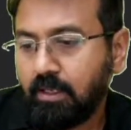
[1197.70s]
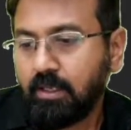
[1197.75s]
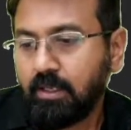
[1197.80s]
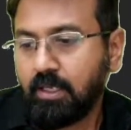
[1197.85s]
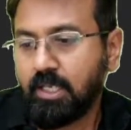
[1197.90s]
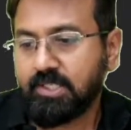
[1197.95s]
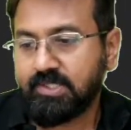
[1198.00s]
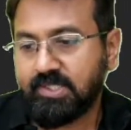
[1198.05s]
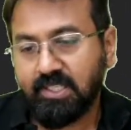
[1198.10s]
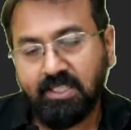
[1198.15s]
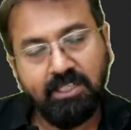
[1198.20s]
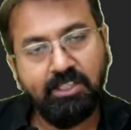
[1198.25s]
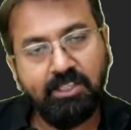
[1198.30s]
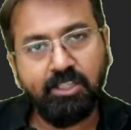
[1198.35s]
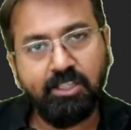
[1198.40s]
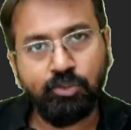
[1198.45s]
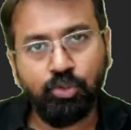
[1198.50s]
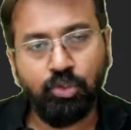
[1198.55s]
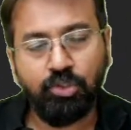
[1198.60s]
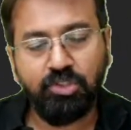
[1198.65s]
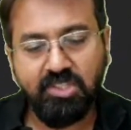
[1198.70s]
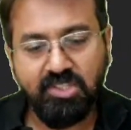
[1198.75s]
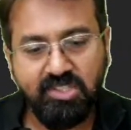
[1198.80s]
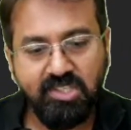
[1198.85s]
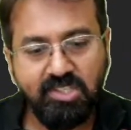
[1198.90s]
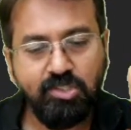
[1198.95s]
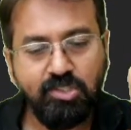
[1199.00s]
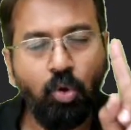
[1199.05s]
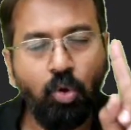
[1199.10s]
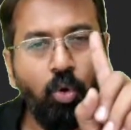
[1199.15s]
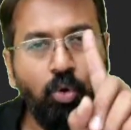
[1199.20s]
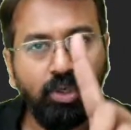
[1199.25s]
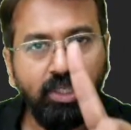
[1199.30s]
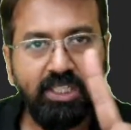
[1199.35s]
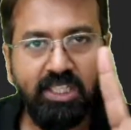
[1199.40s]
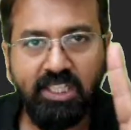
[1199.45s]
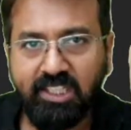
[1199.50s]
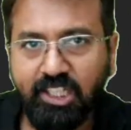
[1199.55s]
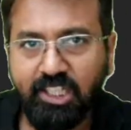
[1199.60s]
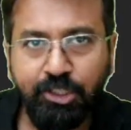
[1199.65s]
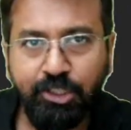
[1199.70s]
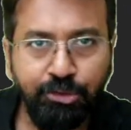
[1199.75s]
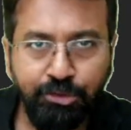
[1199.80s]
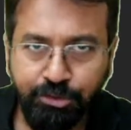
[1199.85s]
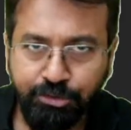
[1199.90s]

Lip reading: Is it clear? So this is the only thing you need to